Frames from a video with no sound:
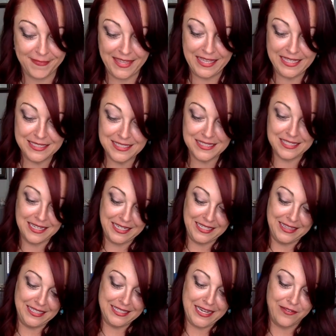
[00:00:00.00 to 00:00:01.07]
Because I get
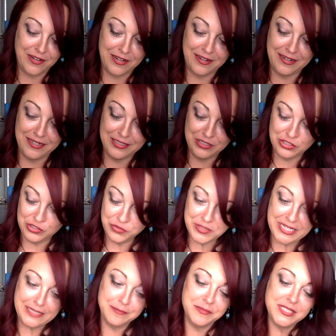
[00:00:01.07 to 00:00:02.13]
the tower two
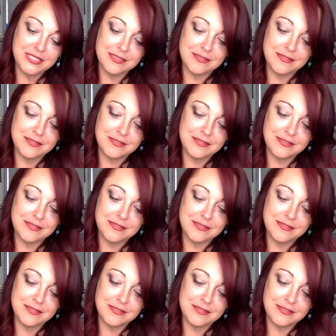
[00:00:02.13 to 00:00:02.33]
times.